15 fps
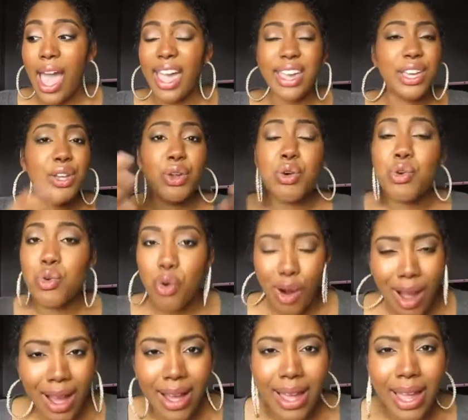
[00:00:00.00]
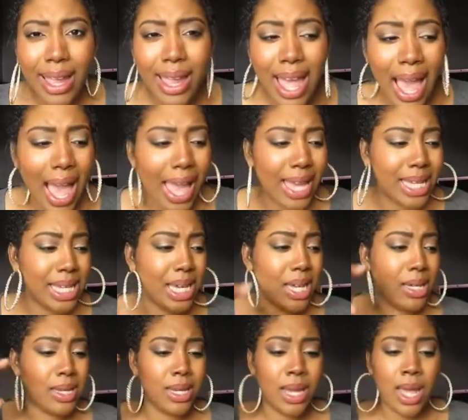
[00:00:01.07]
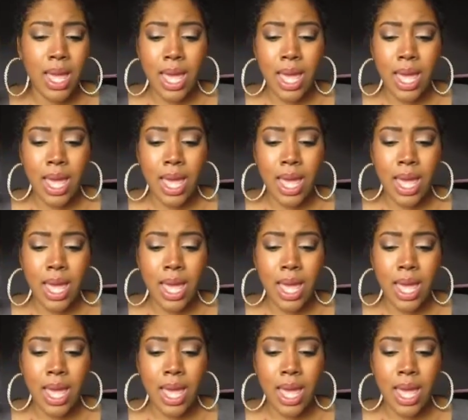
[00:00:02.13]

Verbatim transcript: I could cry, I could